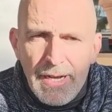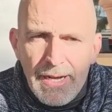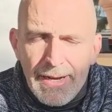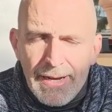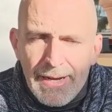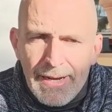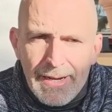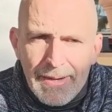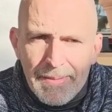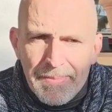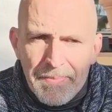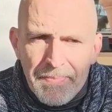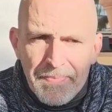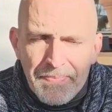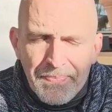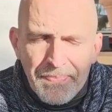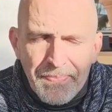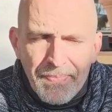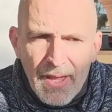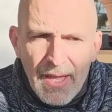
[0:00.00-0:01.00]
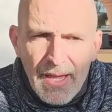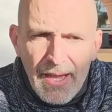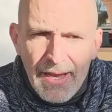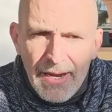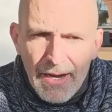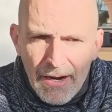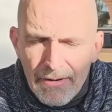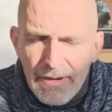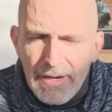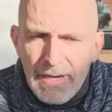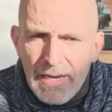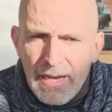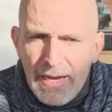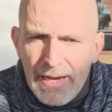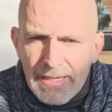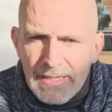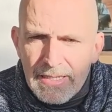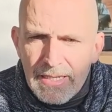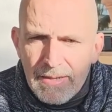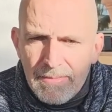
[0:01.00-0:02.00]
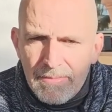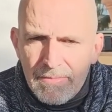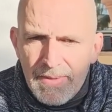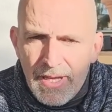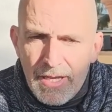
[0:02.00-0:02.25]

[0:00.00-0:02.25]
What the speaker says: and I really liked him.